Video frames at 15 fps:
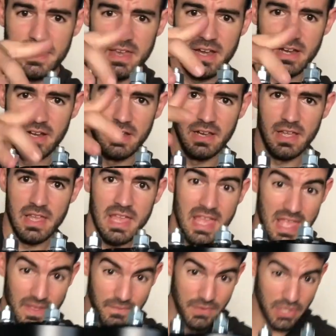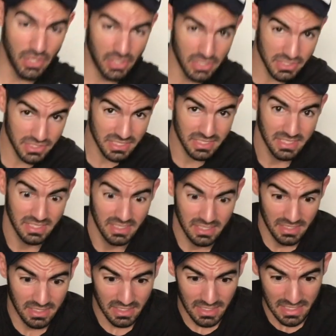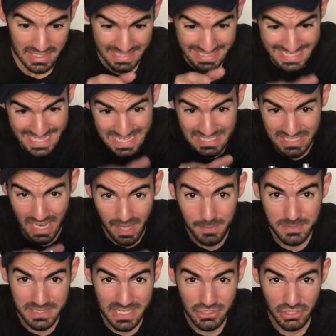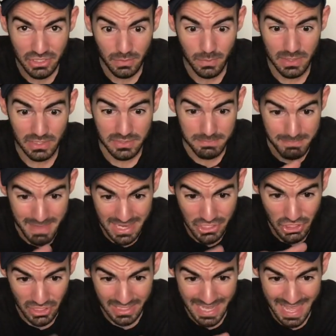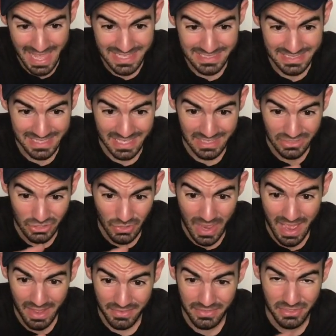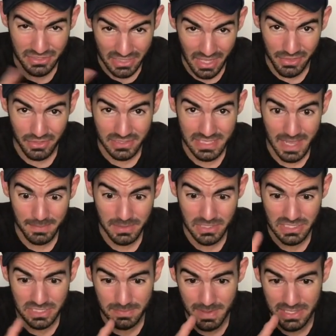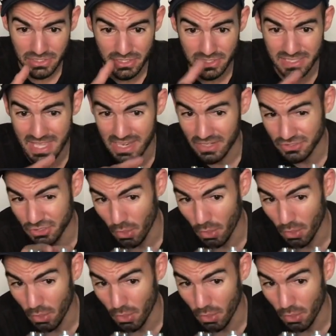there. If yours needs hub-centric wheels, make sure it has that. There's other adapters and spacers that